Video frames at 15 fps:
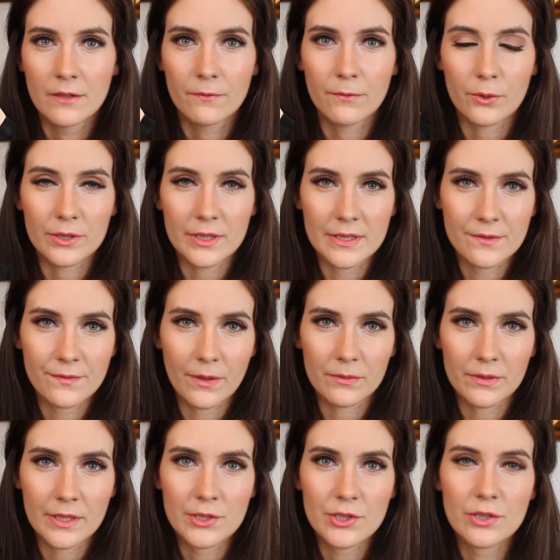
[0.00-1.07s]
for this
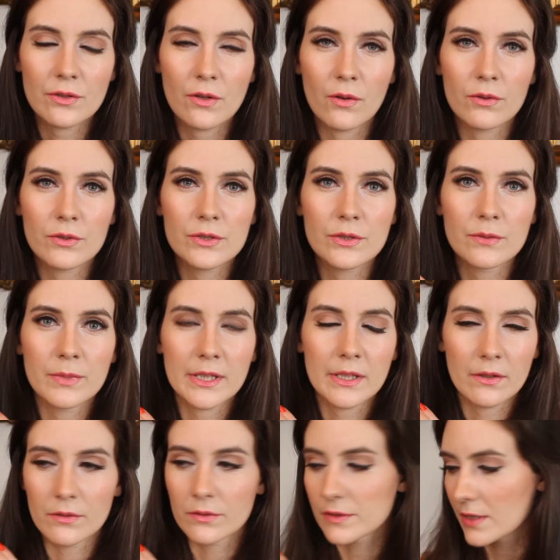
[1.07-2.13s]
foundation, also
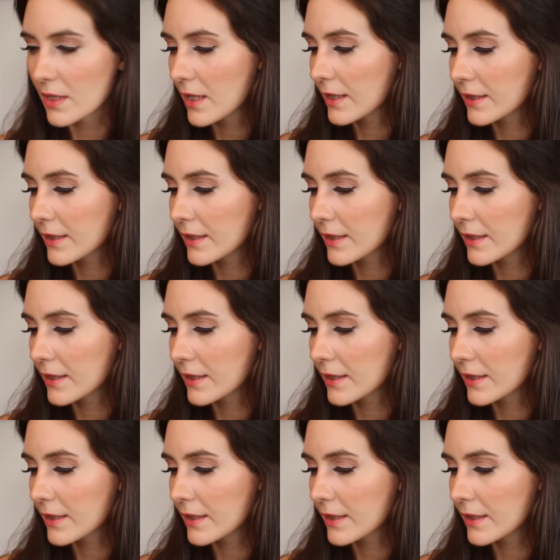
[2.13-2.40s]
because